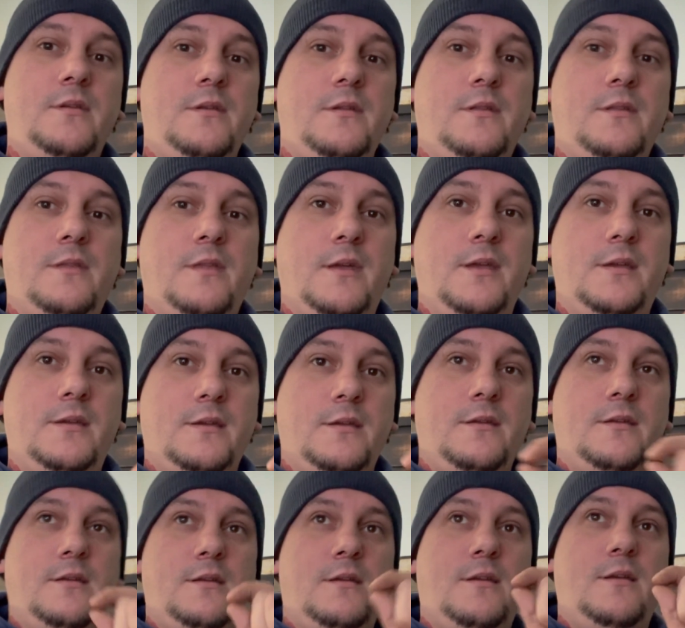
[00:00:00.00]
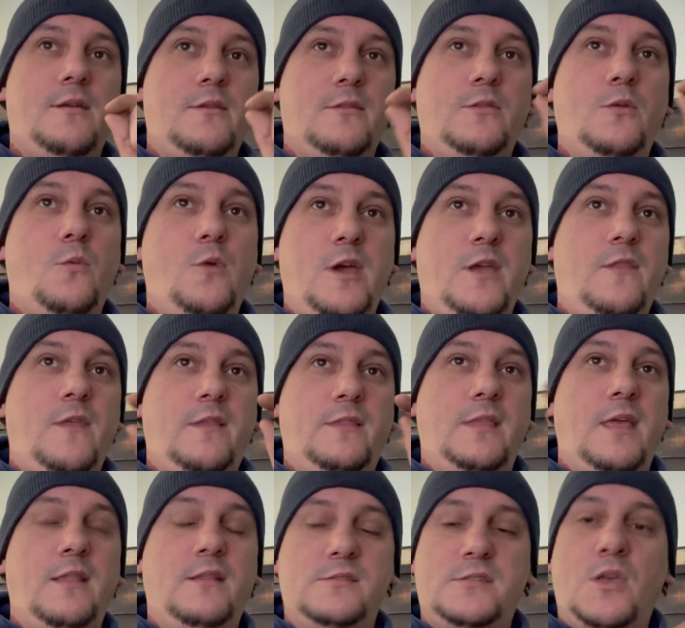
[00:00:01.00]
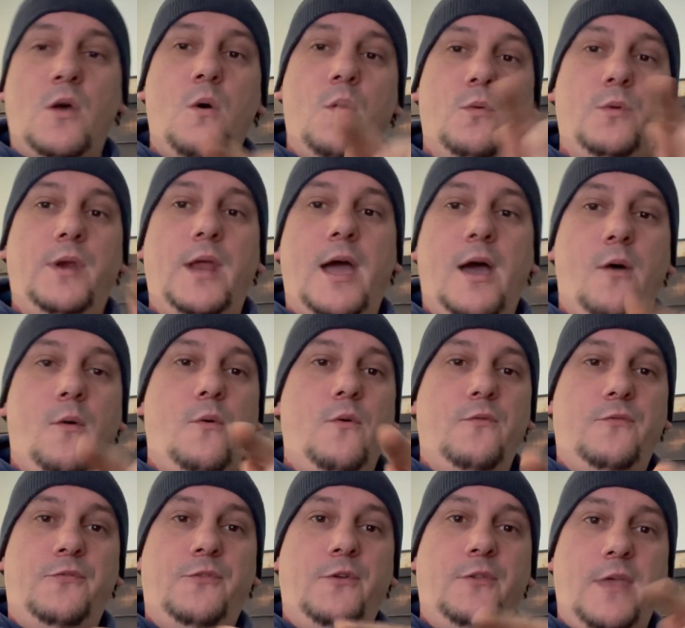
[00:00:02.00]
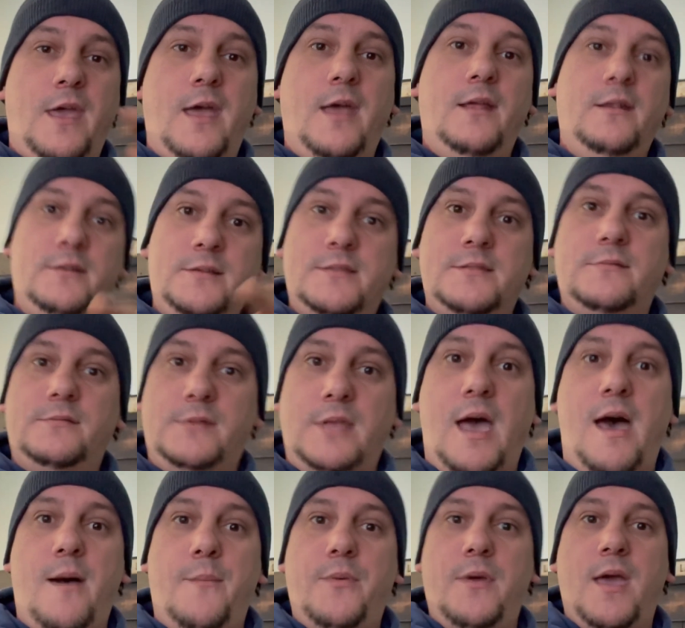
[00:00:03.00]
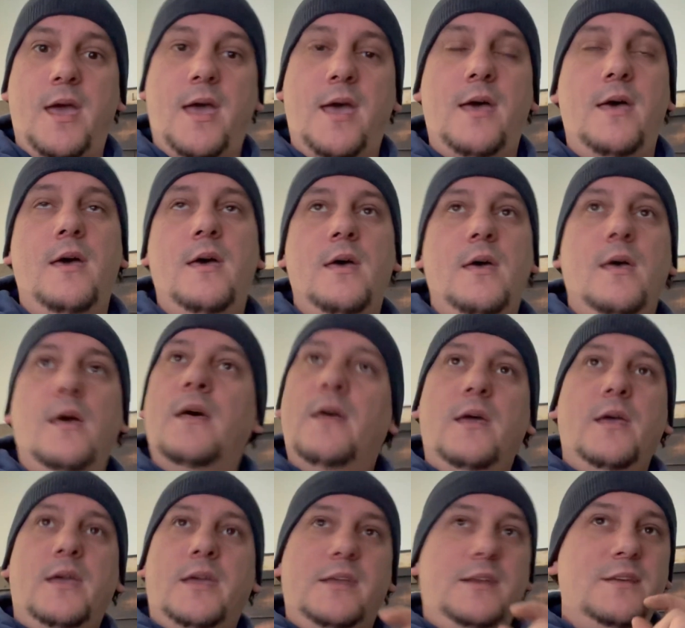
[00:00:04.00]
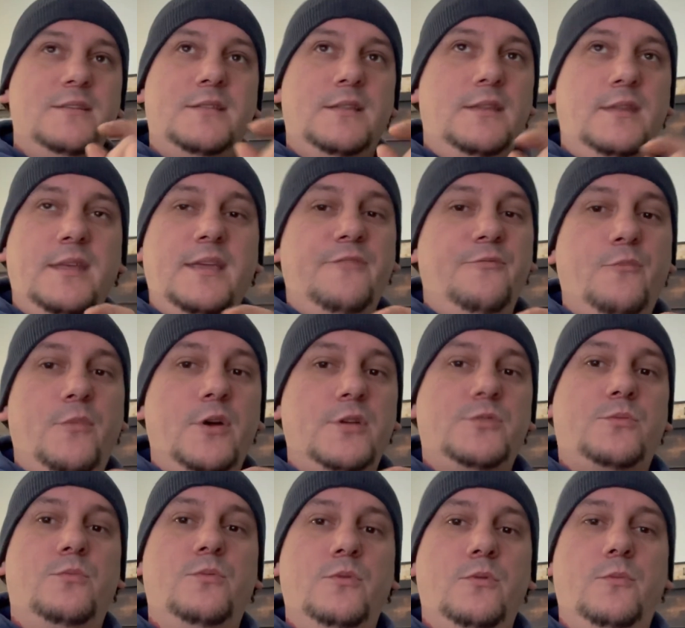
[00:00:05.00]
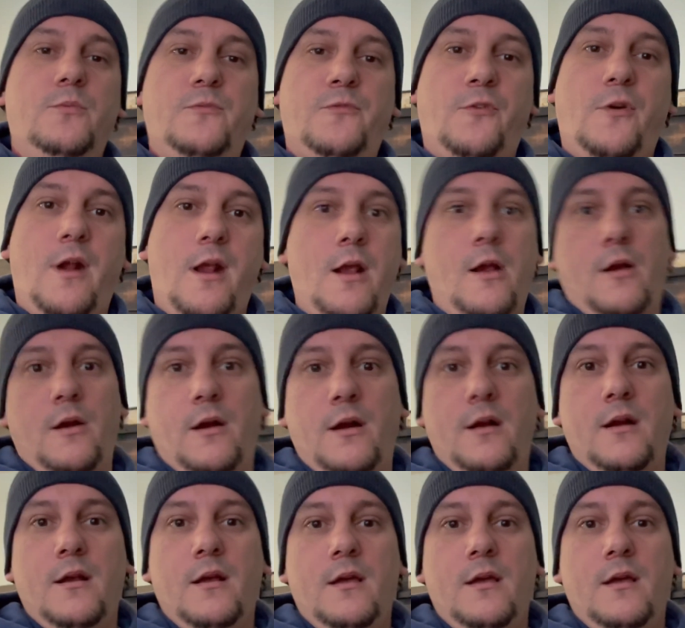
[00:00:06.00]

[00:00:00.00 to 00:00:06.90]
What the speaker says: like, the way that that's honed out for that top hat, it doesn't leave much room for error.